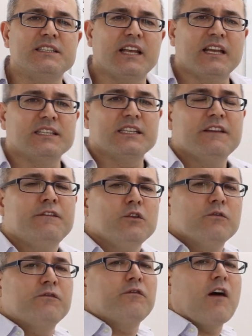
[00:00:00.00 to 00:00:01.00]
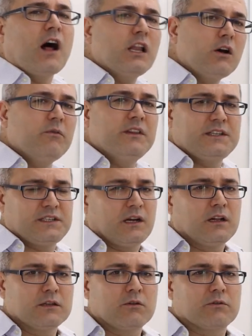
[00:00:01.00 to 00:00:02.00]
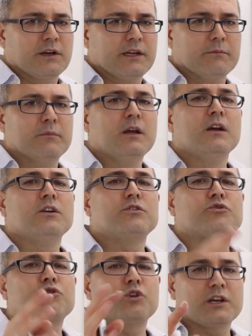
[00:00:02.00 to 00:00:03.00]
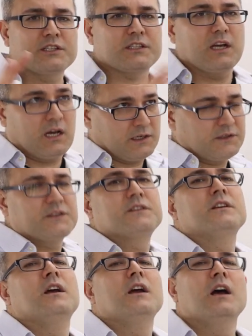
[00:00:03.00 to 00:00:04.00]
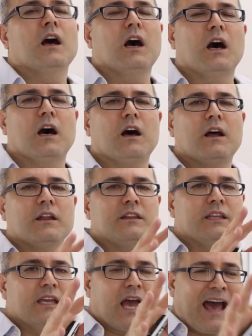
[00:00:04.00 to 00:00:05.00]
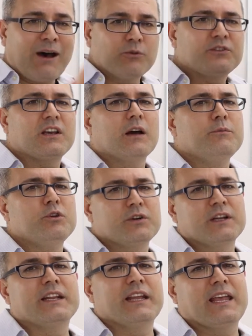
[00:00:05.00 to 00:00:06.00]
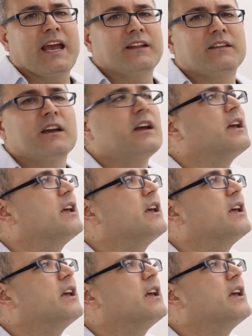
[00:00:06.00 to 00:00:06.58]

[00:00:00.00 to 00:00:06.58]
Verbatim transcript: says, if you follow this algorithm, trust us, uh, the outcome you're gonna get